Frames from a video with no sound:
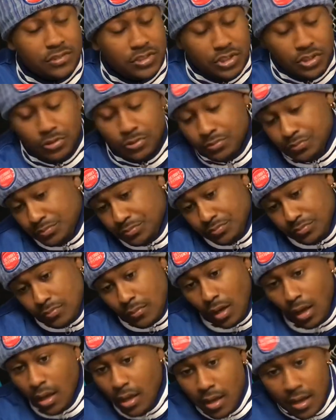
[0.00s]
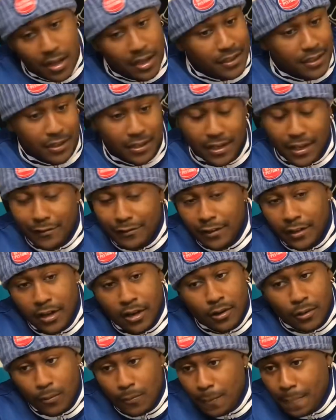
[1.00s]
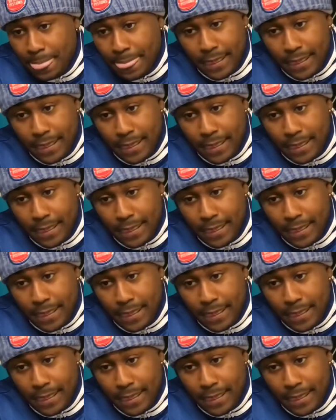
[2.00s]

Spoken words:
So, you never know.